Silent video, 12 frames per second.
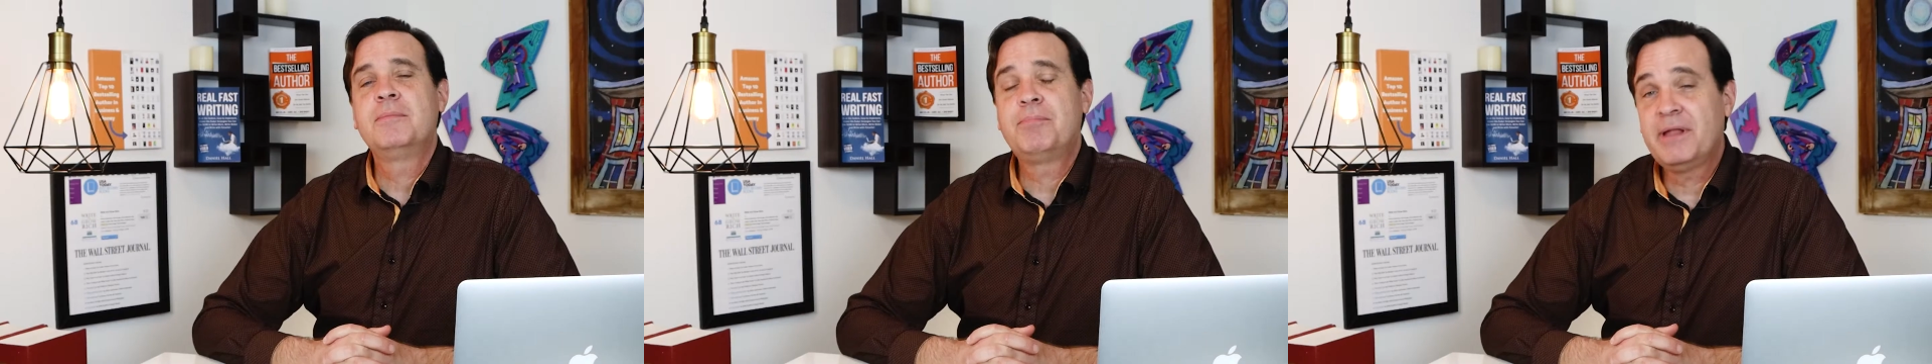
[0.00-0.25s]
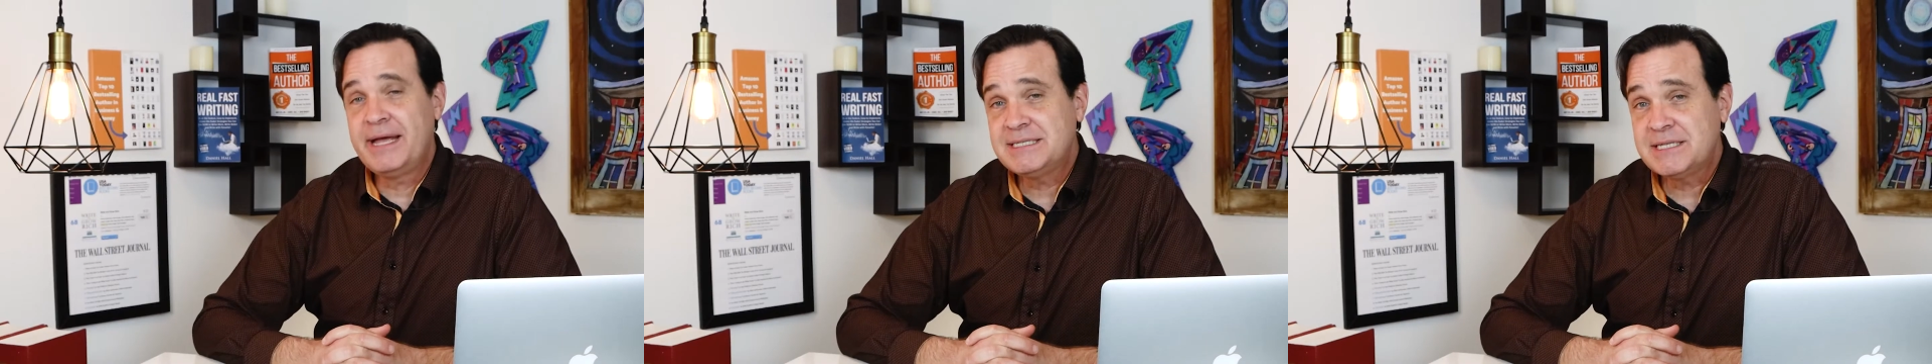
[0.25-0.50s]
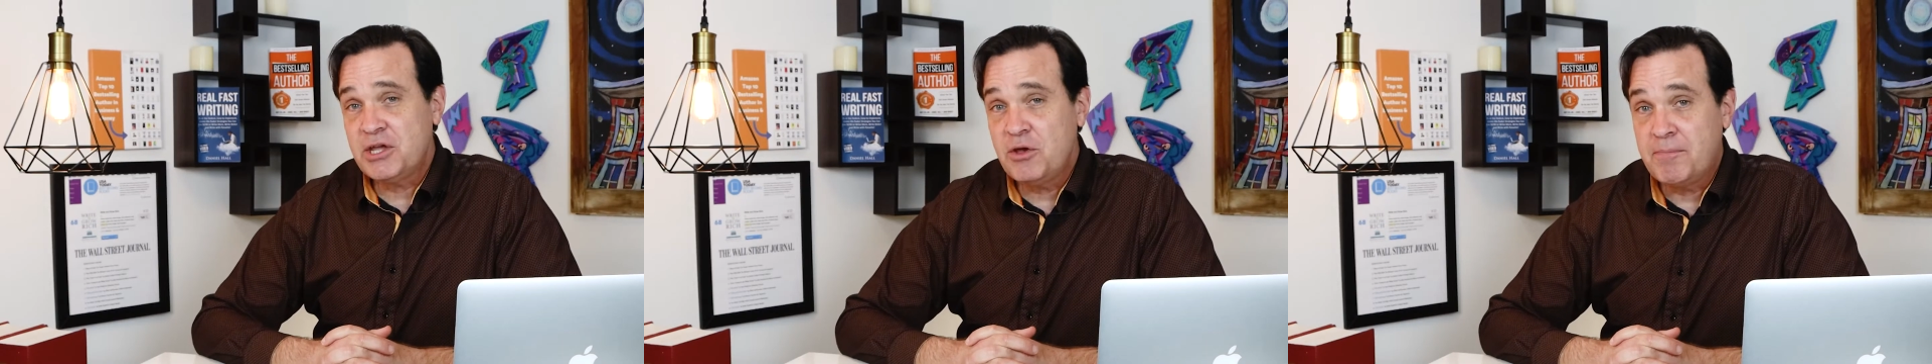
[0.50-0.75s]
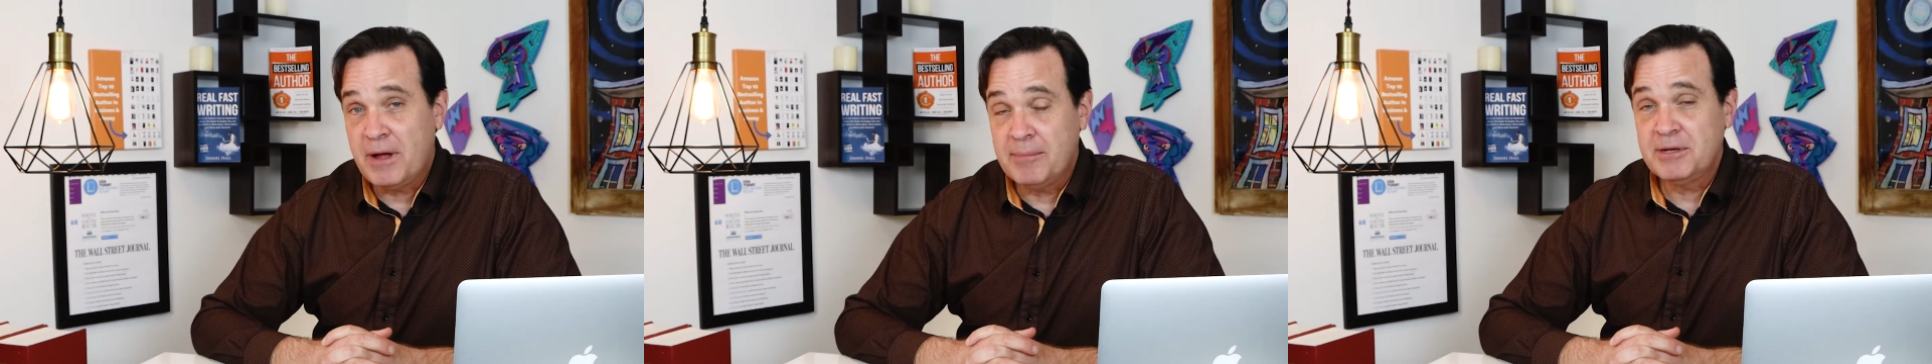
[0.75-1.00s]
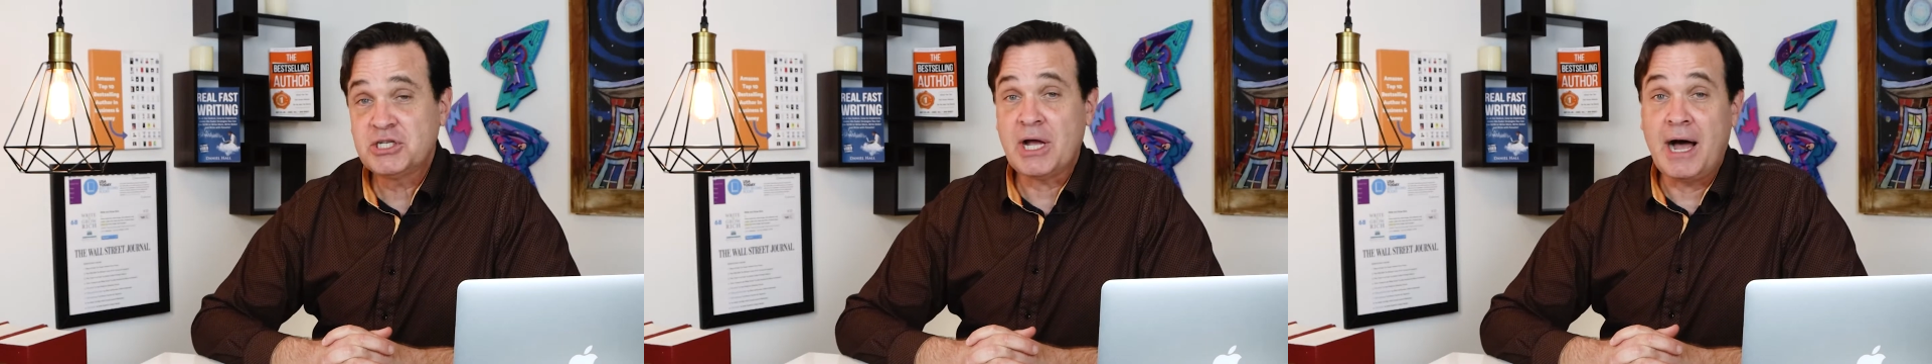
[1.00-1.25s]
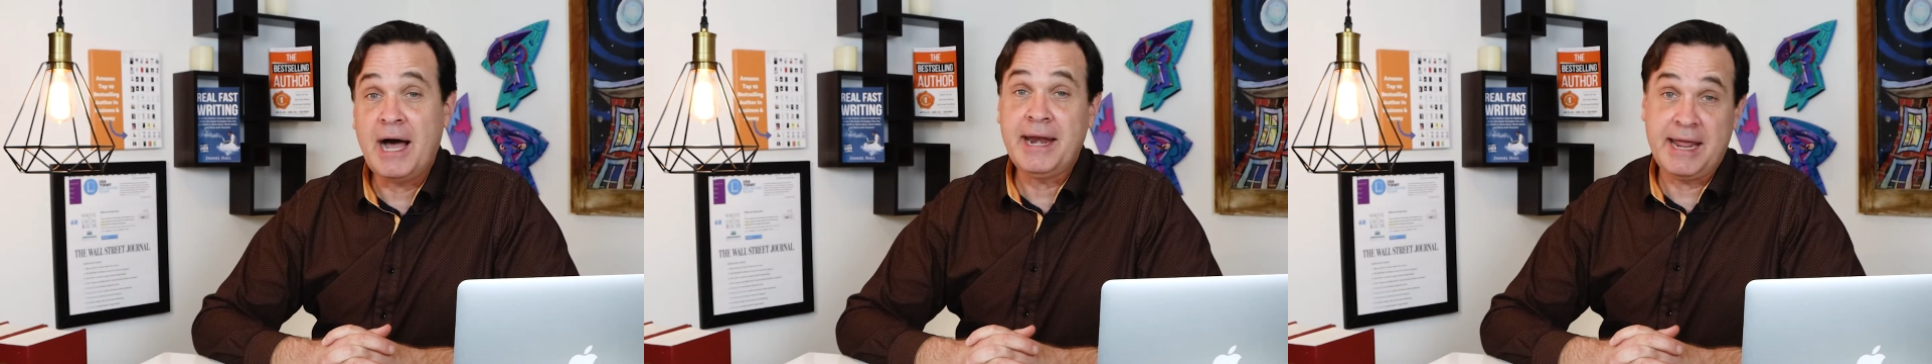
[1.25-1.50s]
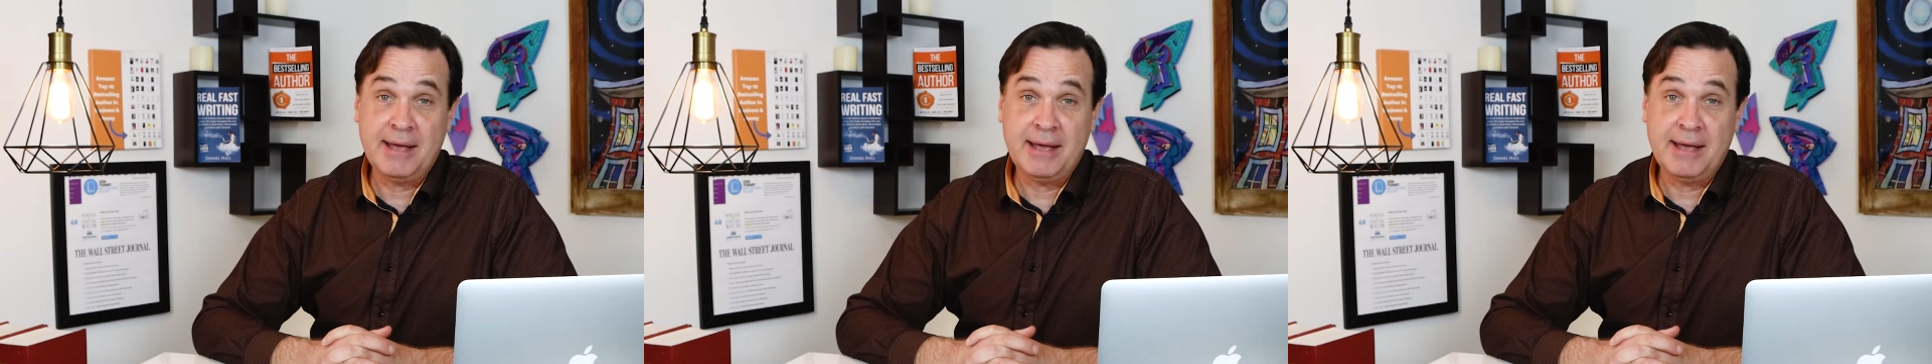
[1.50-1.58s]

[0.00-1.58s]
The place that you publish on